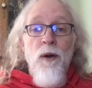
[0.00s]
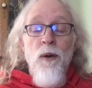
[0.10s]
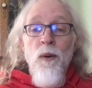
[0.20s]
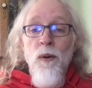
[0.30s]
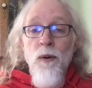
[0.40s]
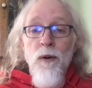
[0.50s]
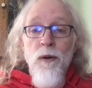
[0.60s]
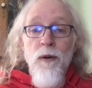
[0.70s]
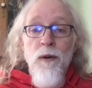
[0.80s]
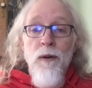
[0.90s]

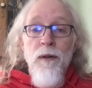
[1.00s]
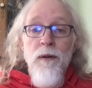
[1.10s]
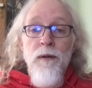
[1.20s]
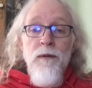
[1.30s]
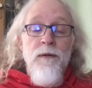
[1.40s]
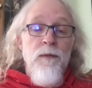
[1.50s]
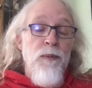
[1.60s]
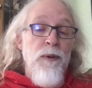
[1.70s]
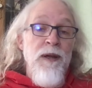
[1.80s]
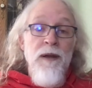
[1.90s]
or to
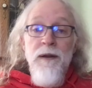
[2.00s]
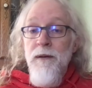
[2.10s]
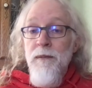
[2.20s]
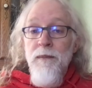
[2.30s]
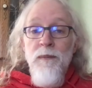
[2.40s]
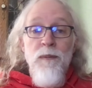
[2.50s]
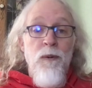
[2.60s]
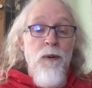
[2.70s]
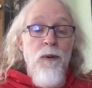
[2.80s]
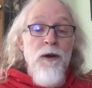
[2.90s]
read
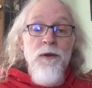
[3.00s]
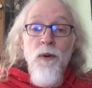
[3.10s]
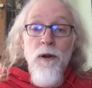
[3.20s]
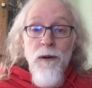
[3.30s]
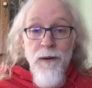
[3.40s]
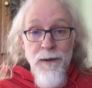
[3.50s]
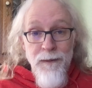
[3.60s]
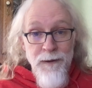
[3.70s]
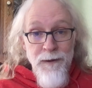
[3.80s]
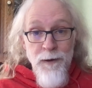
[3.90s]
while you work
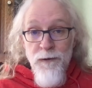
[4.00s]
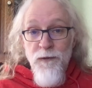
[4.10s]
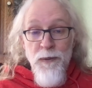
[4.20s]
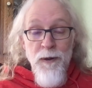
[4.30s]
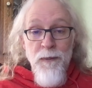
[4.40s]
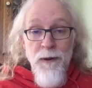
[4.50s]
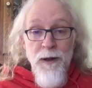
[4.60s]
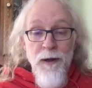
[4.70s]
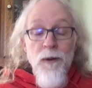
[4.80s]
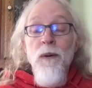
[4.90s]
during spring
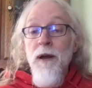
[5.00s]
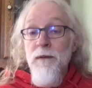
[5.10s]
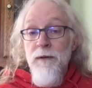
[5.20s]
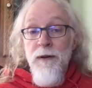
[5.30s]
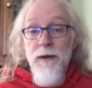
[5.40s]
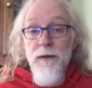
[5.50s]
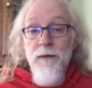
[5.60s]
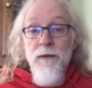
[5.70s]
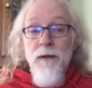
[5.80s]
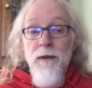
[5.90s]
break or whatever it is.